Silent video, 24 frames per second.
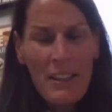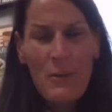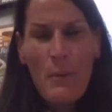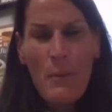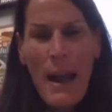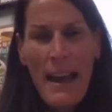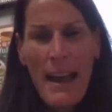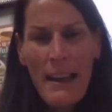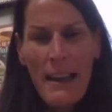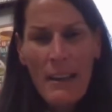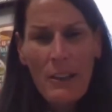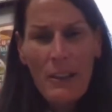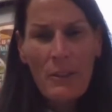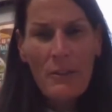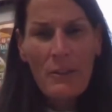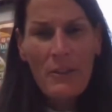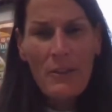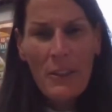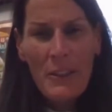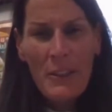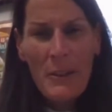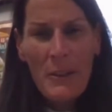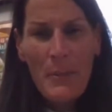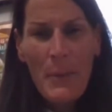Wow.
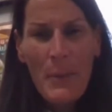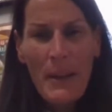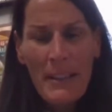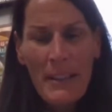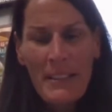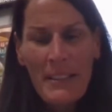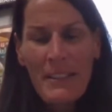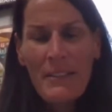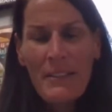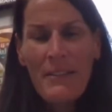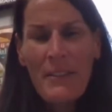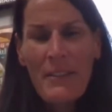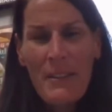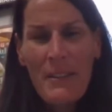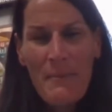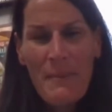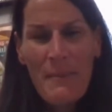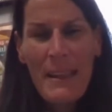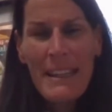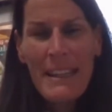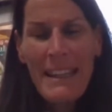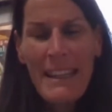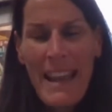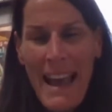Very impressive.
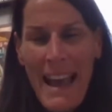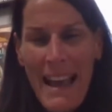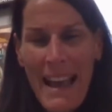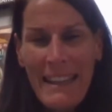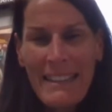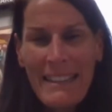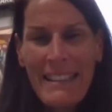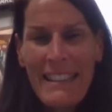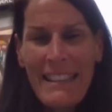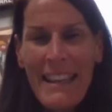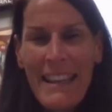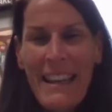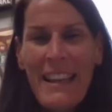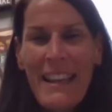Many hats.